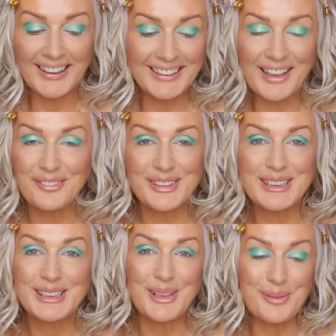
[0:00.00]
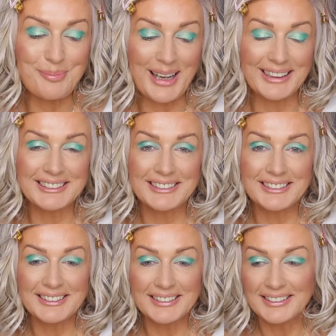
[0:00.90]
I love it so much.
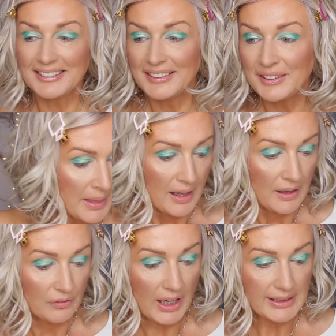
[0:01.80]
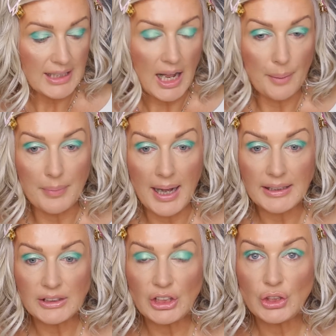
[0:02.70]
Right, I
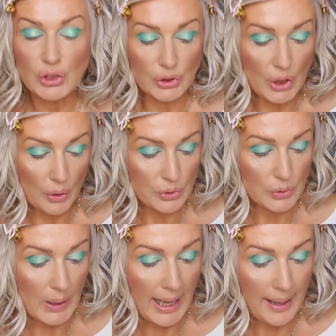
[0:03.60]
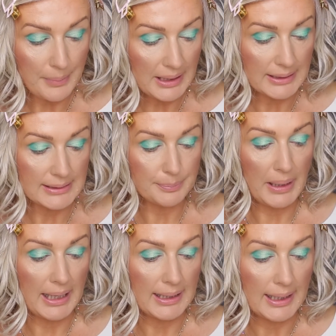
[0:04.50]
might need to go to Emily's
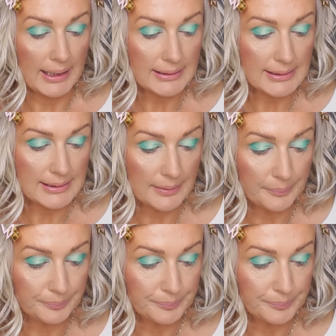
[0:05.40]
palette.